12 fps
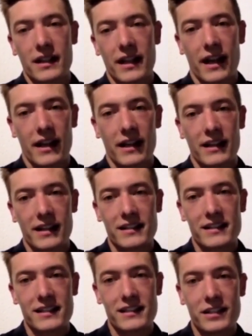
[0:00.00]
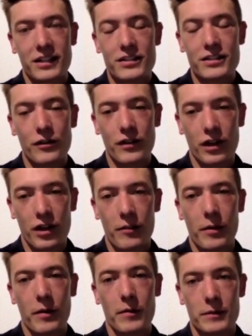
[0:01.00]
Yeah, it's going to solve a lot
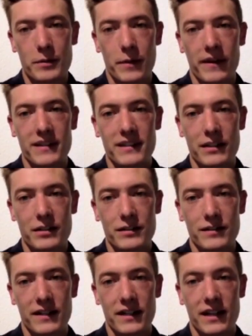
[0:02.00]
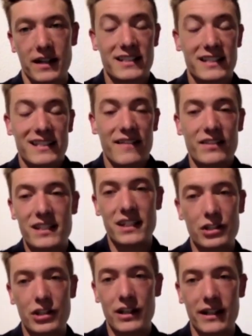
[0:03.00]
of problems by the sounds of it, and it's a
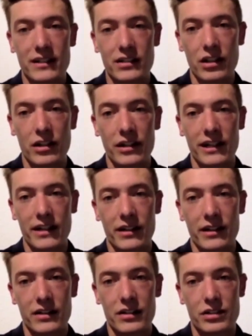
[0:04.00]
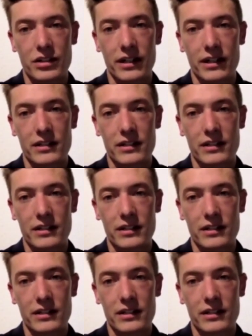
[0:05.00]
$17 trillion a year industry.